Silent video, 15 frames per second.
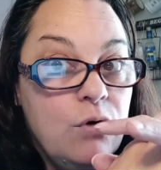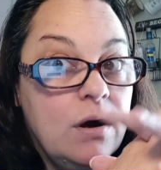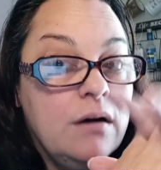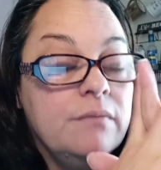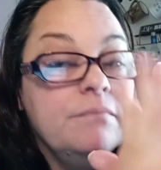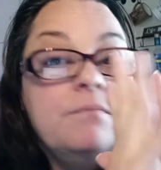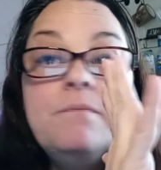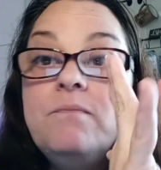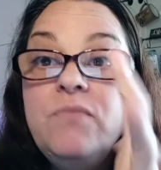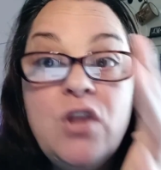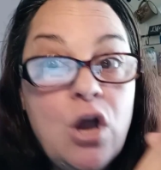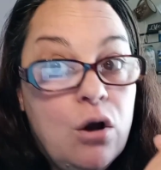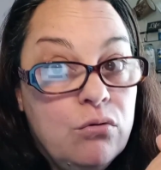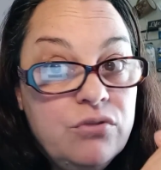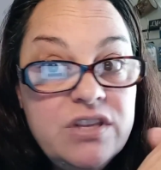Well,
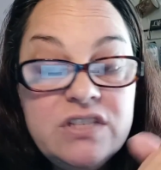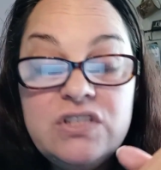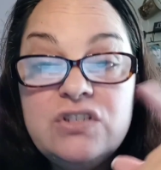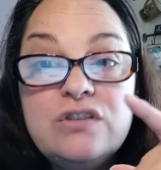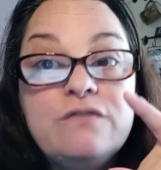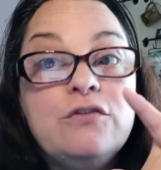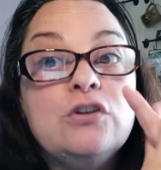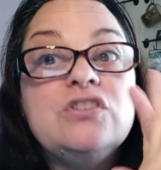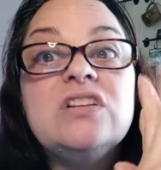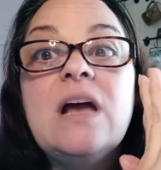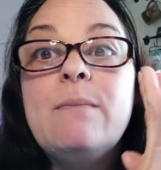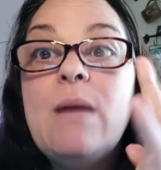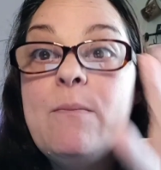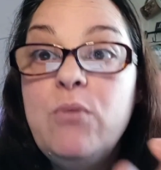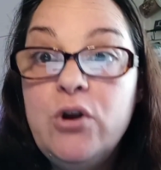no, this is the first
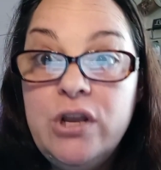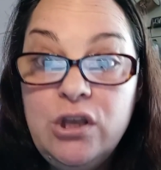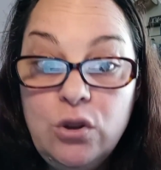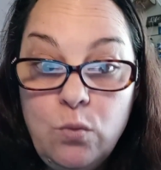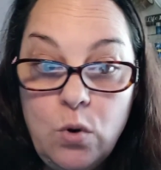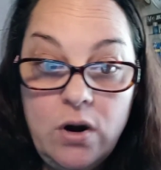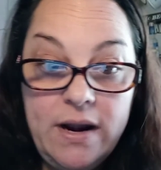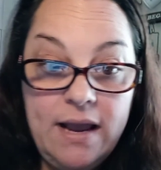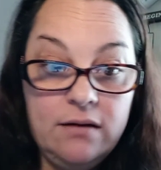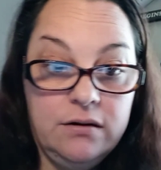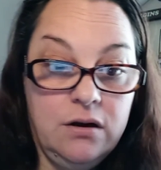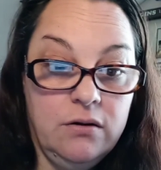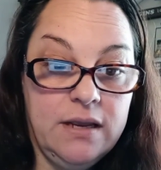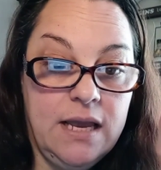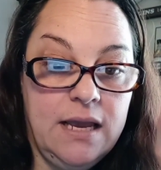time I'm putting the word
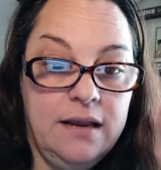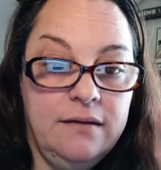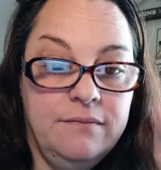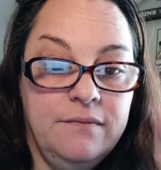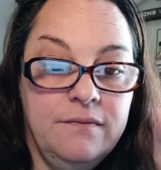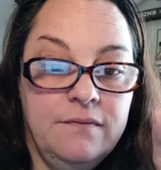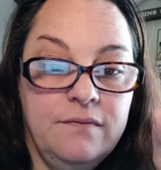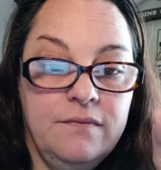out, okay?